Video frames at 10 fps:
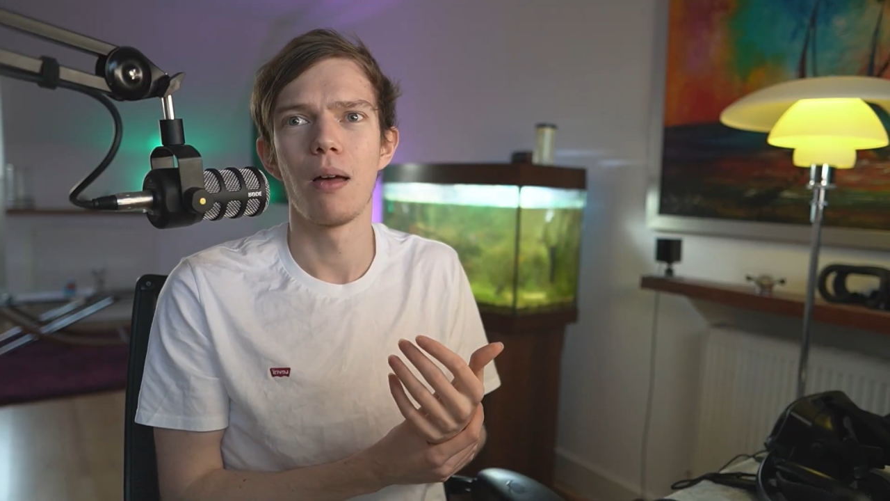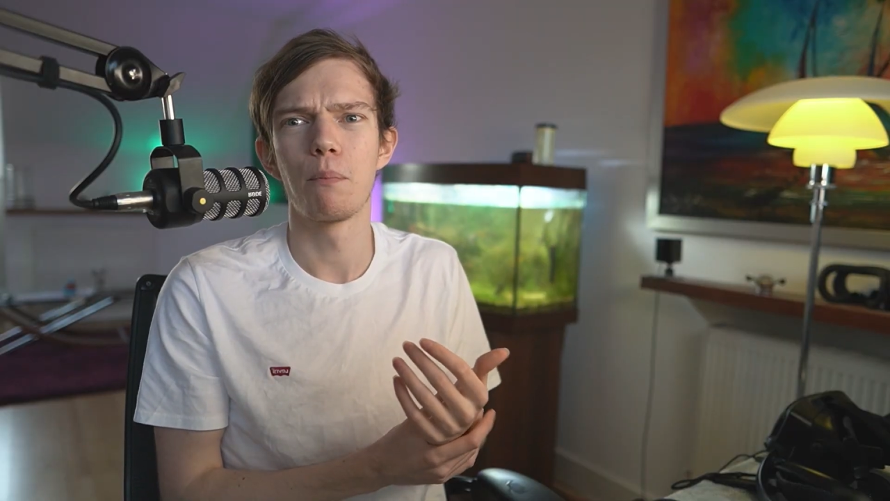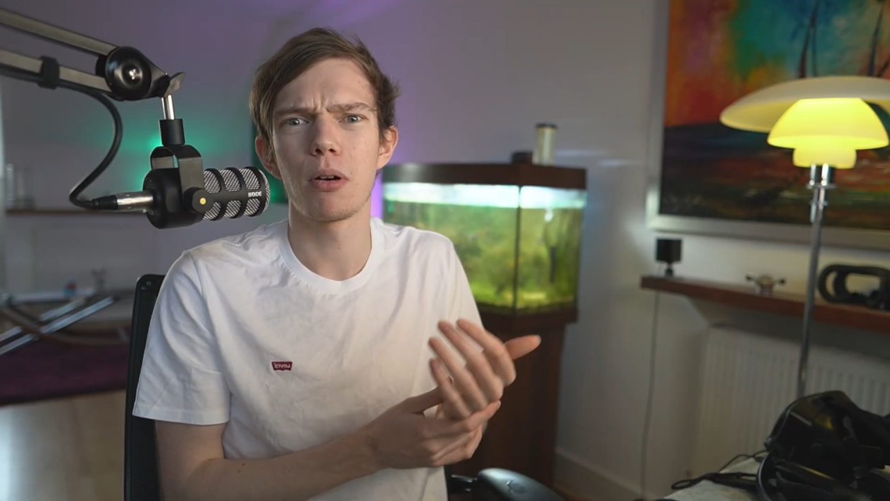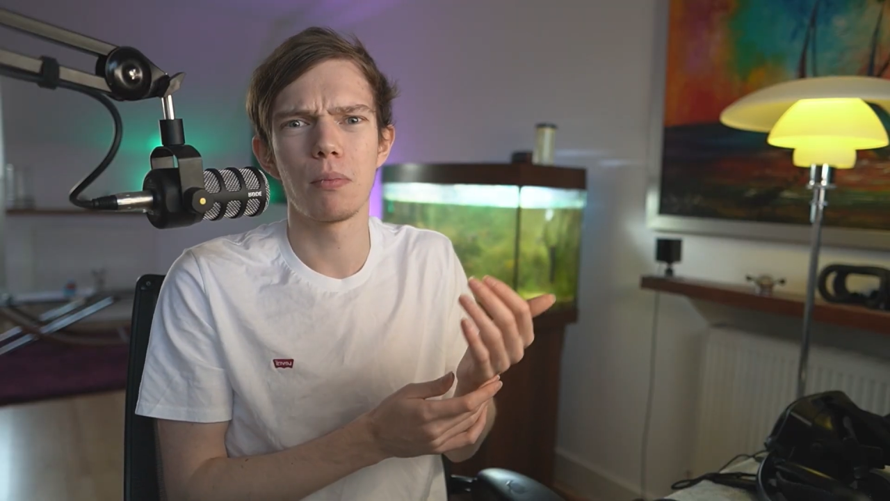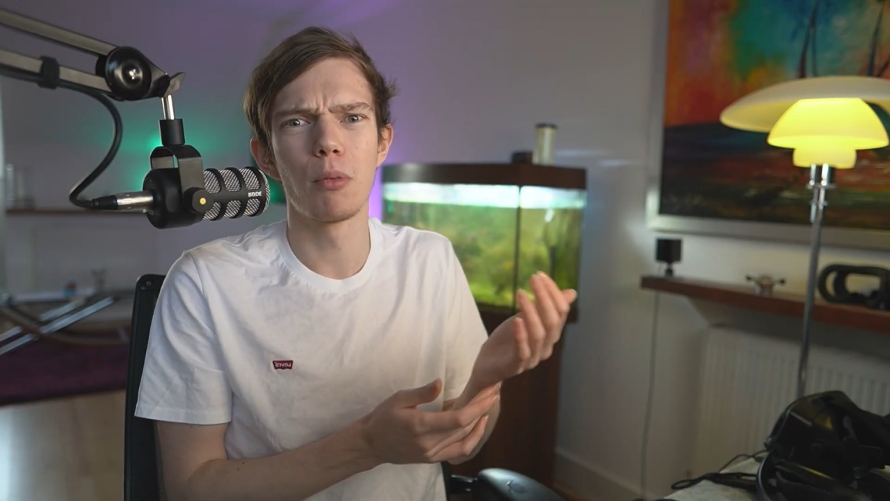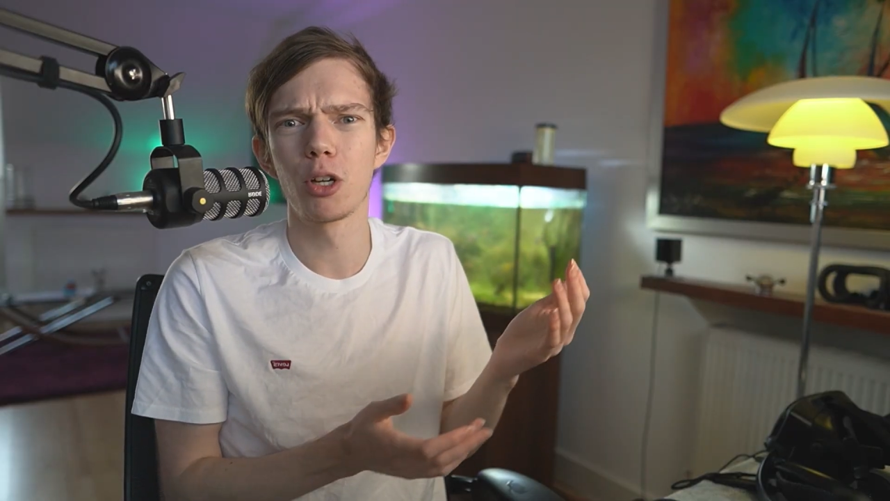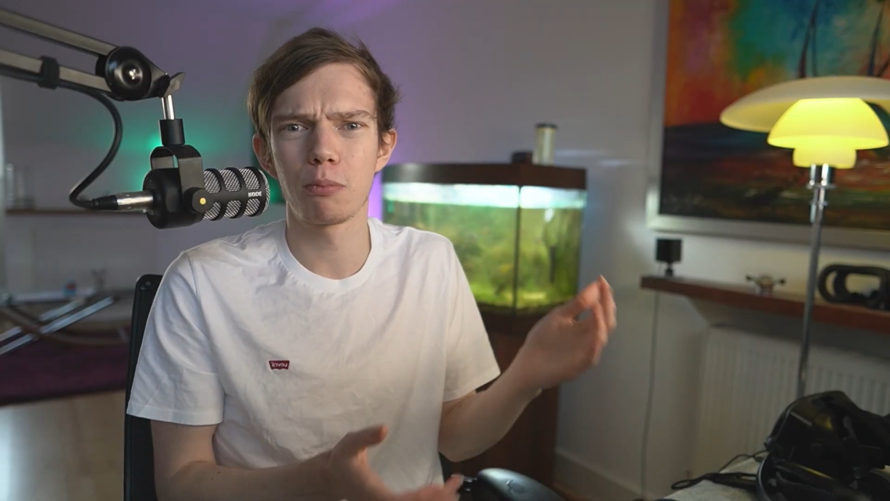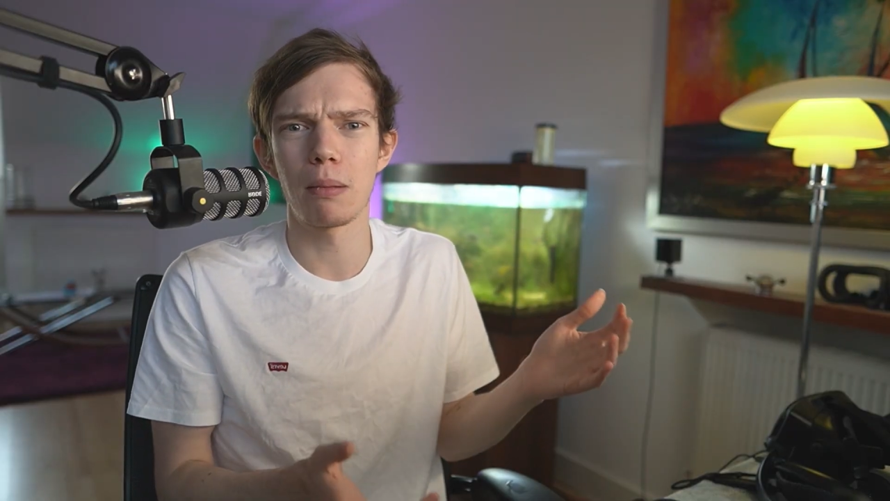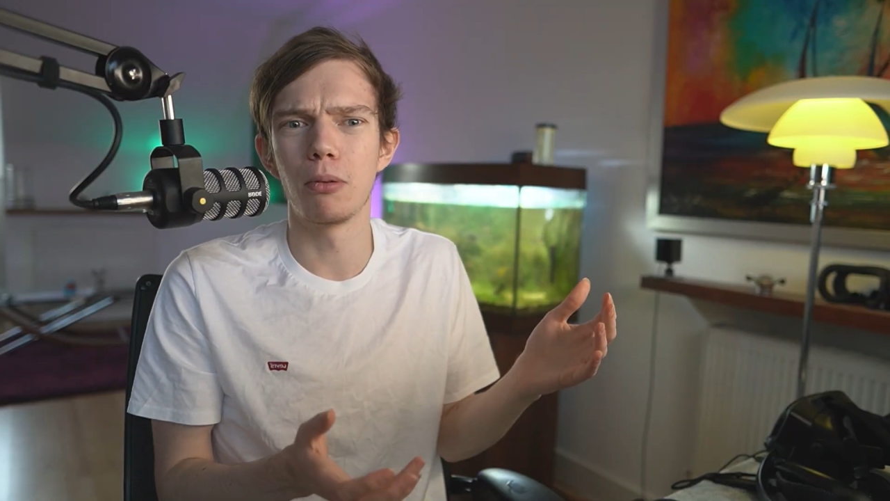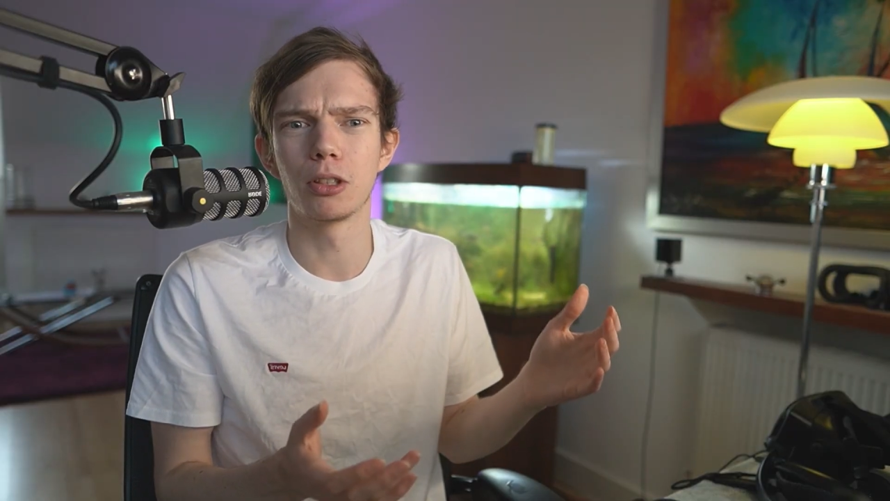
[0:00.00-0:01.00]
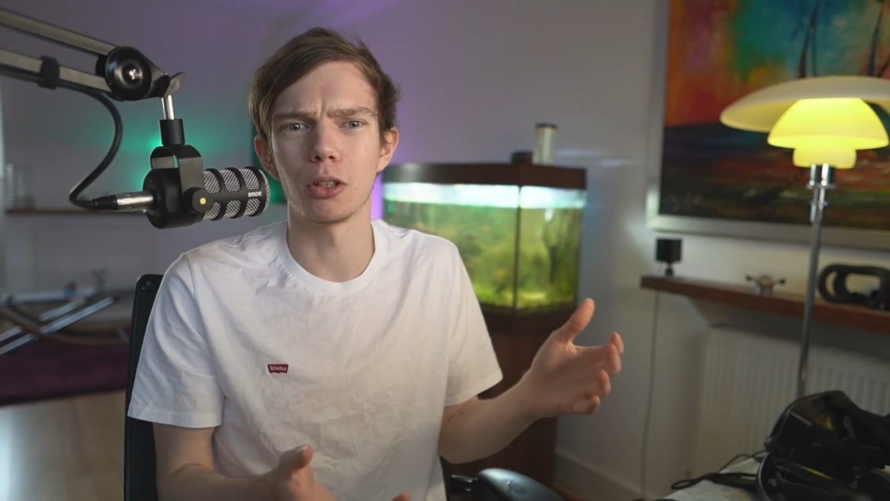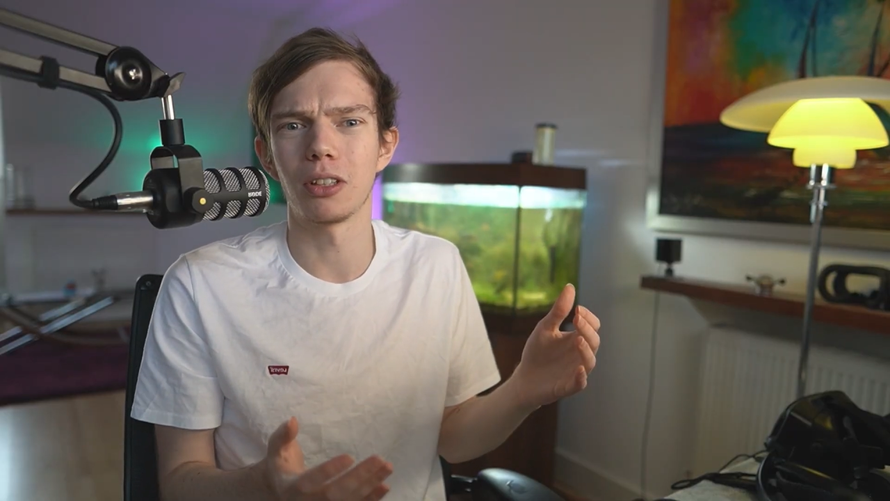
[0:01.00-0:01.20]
but most people don't